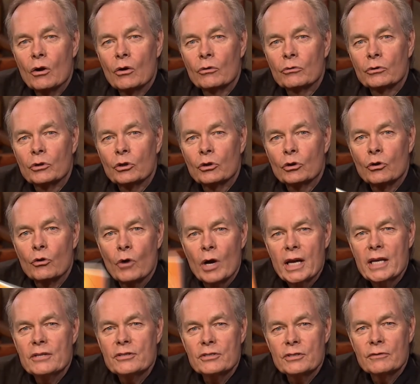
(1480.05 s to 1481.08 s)
on the
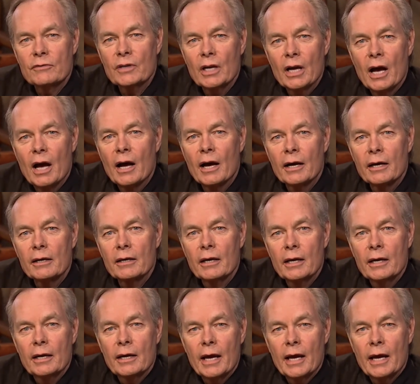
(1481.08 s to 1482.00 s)
grace of God